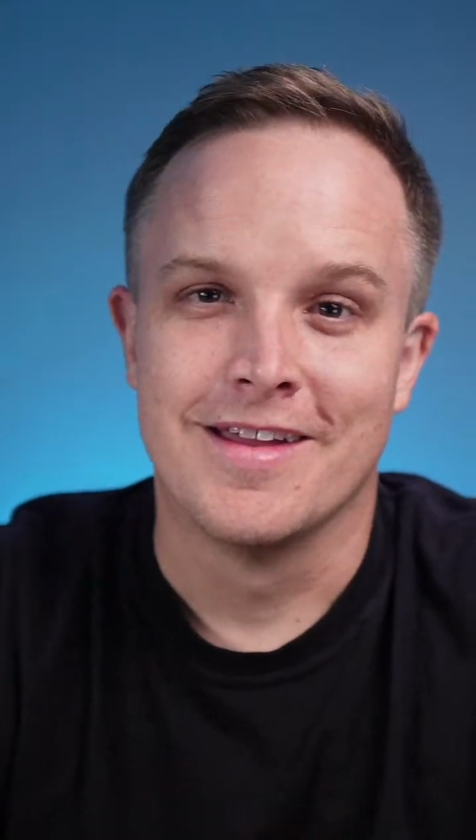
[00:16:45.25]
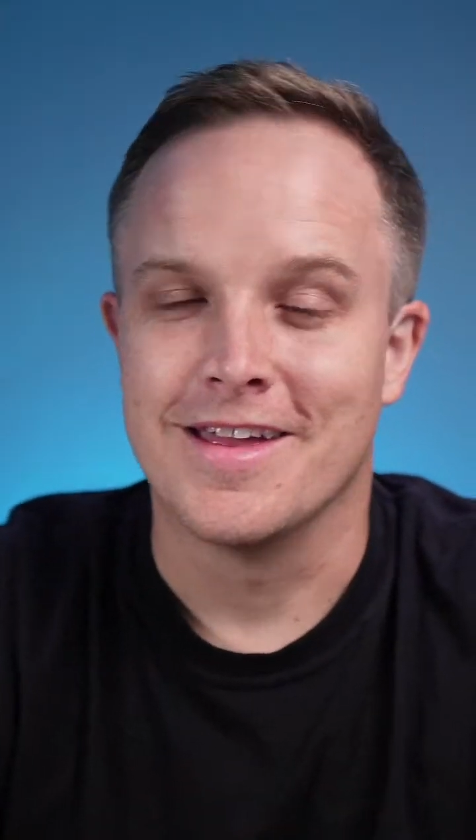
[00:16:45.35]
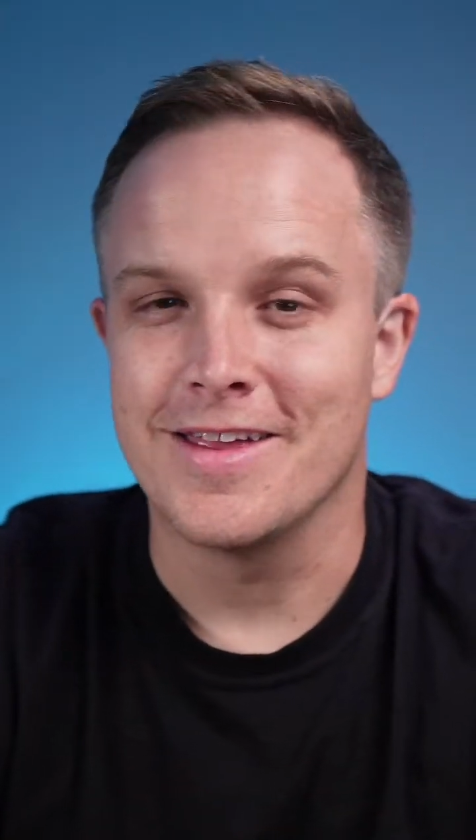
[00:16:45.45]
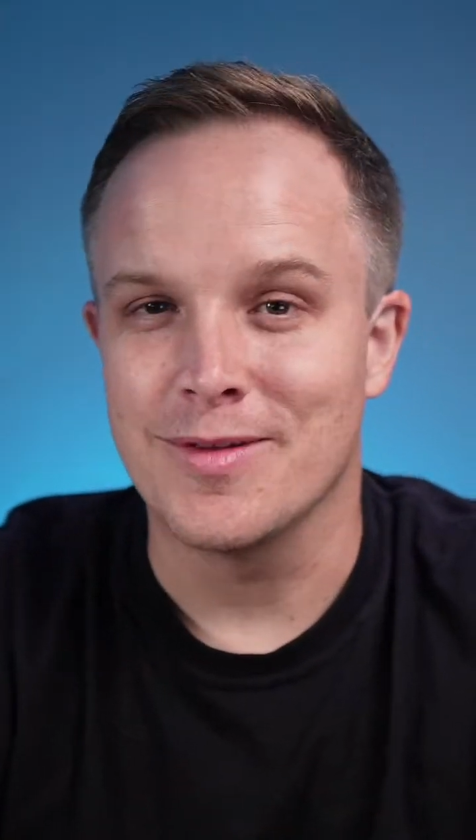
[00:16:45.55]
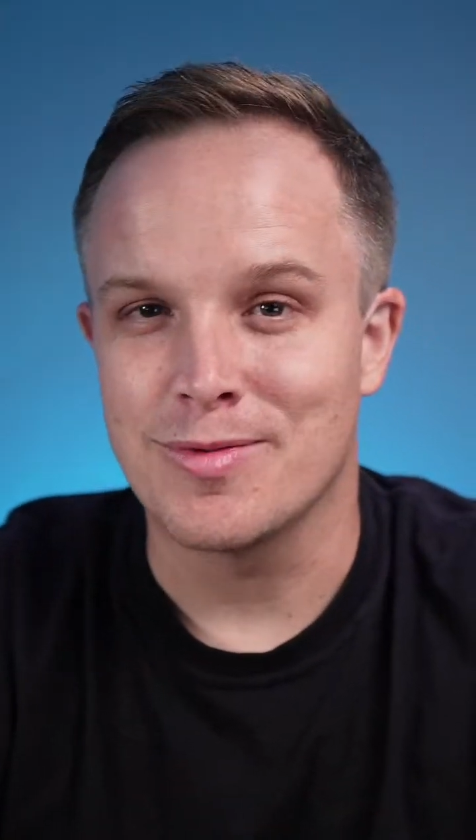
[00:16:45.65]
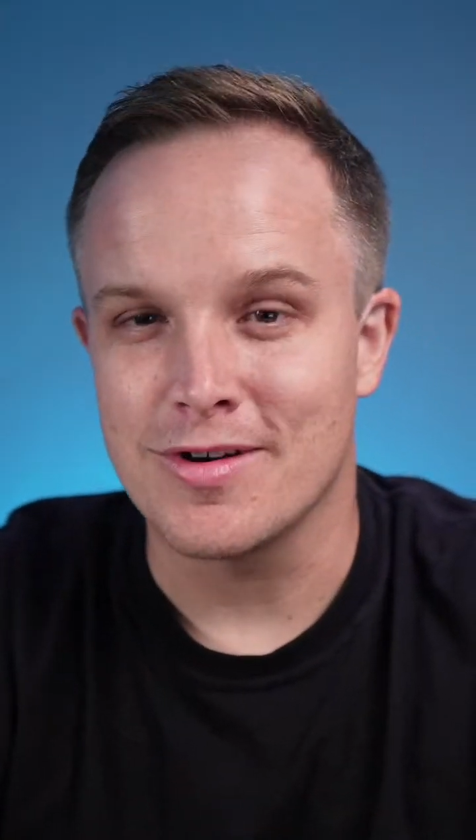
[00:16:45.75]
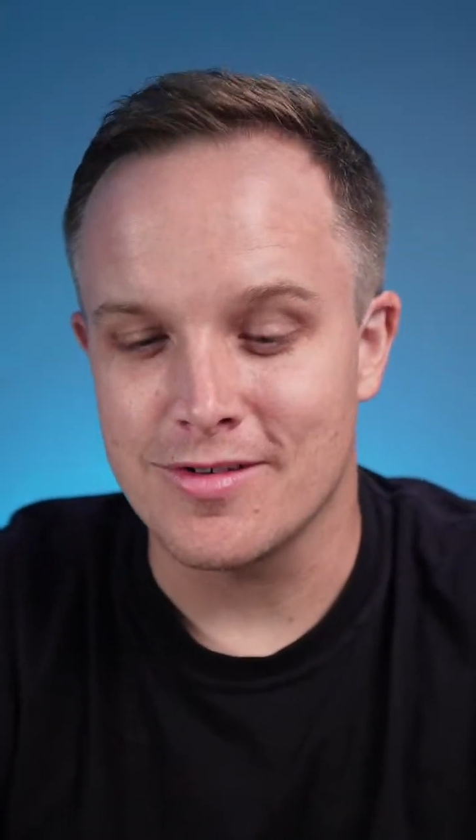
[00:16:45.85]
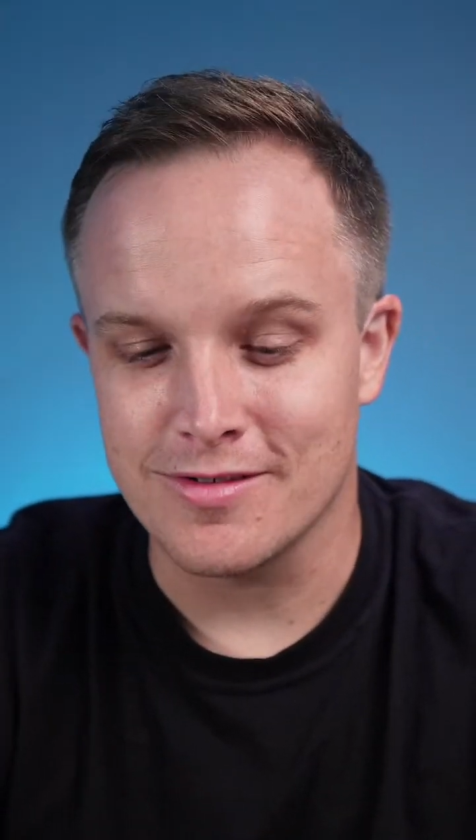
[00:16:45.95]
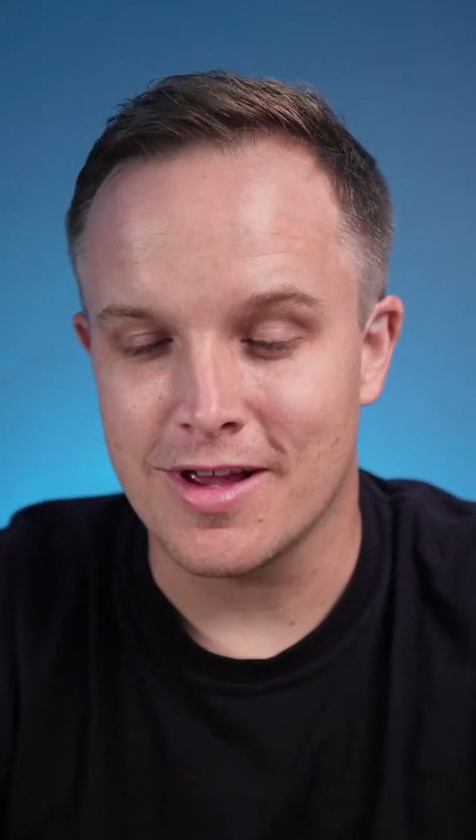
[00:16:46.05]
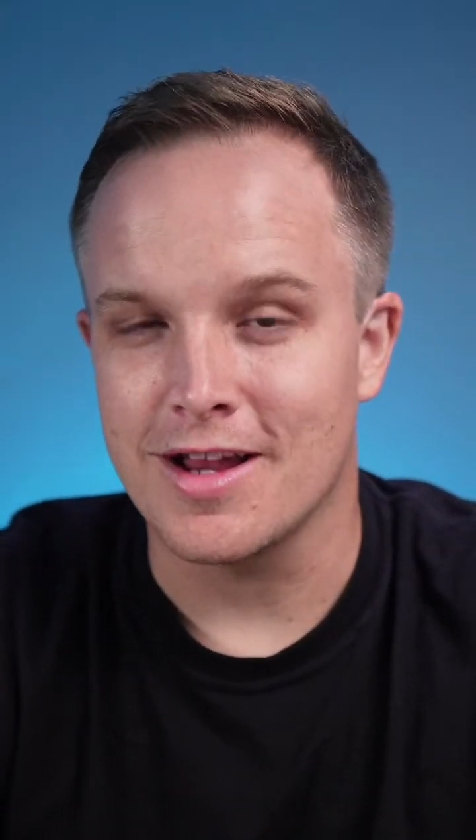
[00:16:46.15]
and the
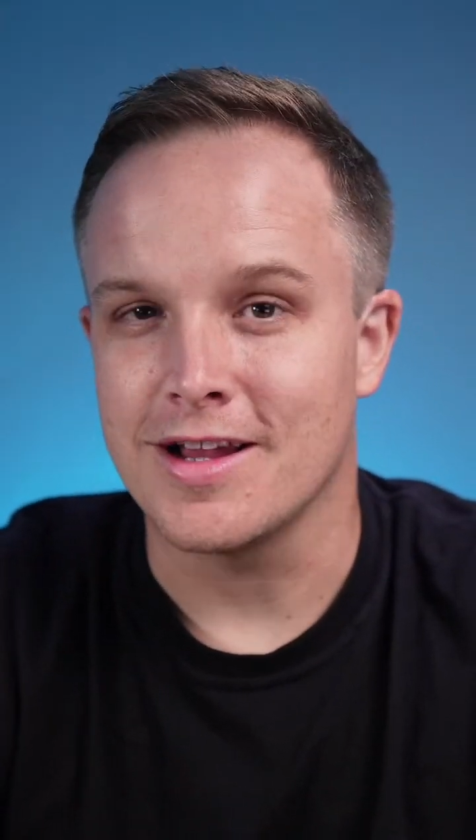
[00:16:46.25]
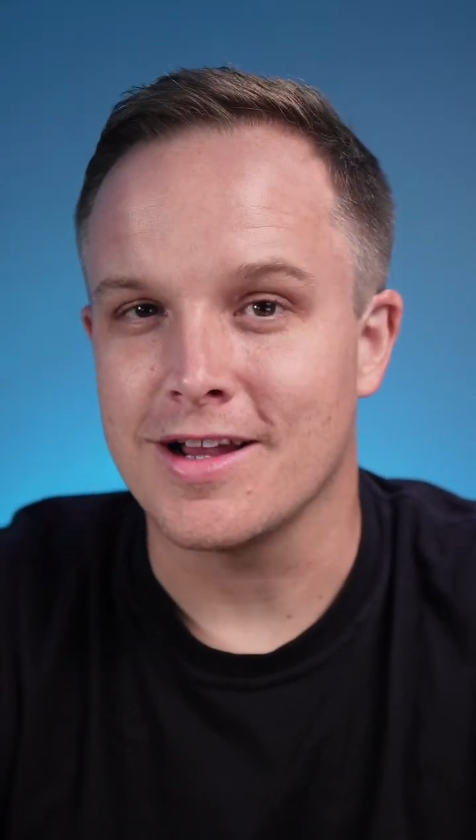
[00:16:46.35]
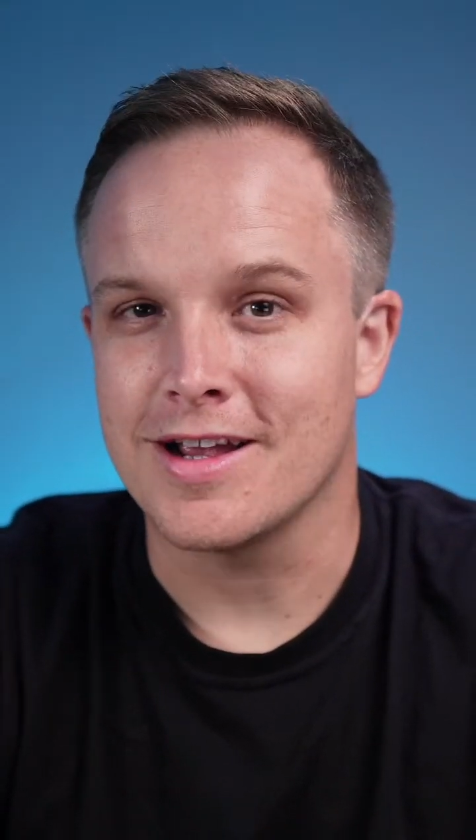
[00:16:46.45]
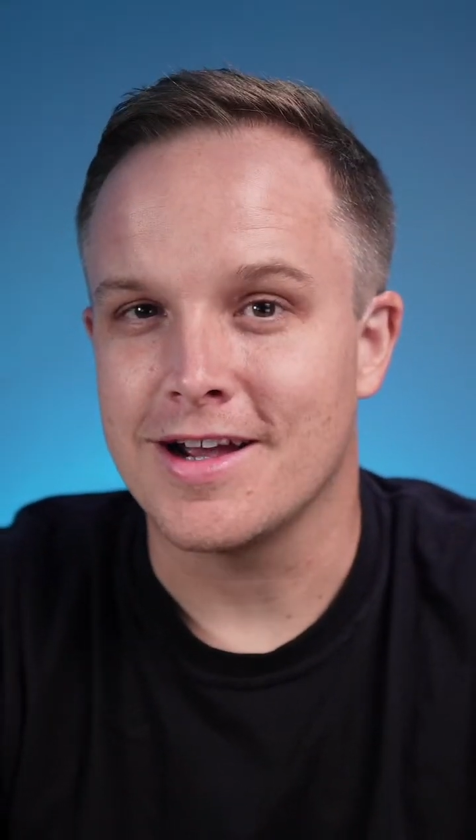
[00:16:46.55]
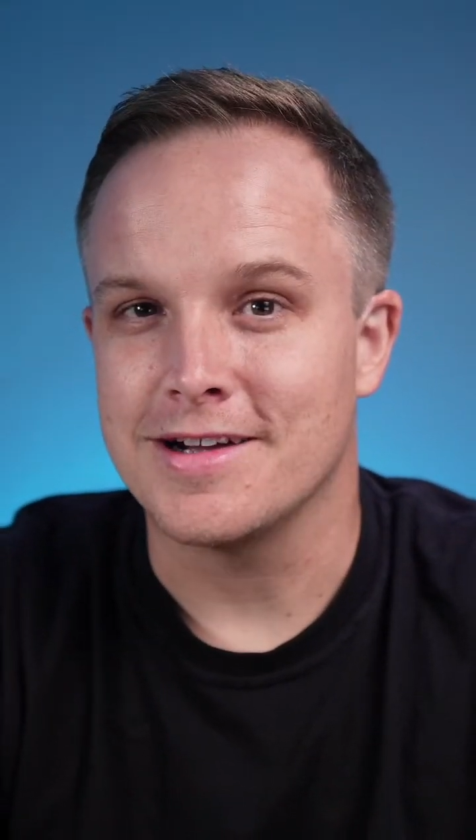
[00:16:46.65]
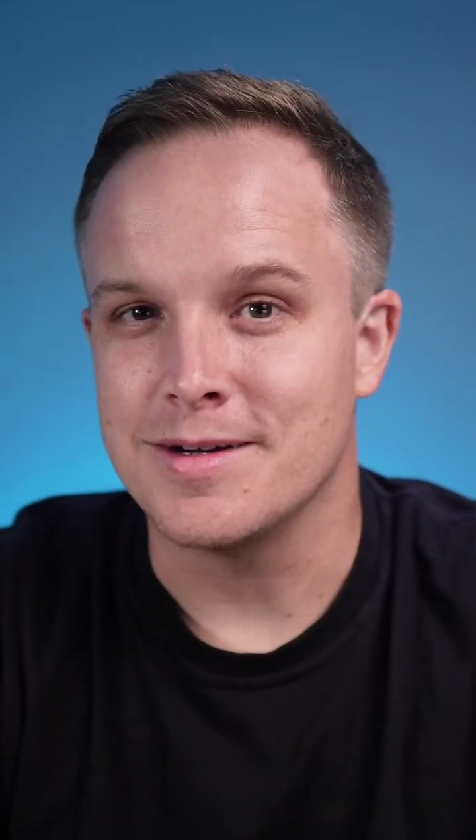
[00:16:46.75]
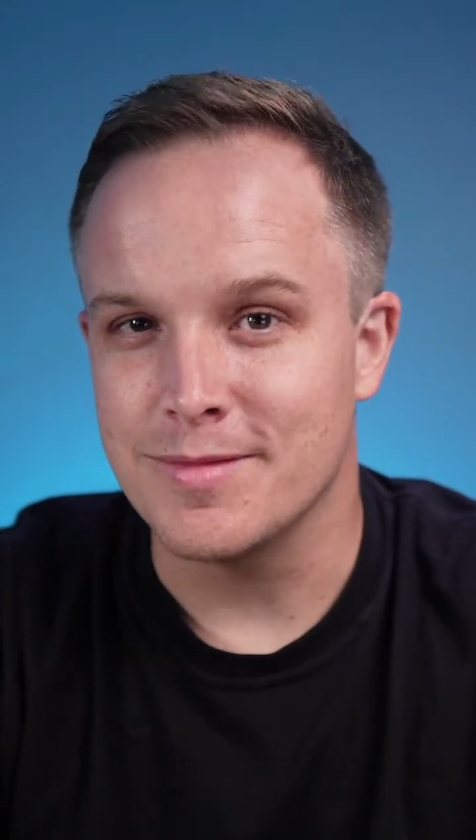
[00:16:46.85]
person's like, I'm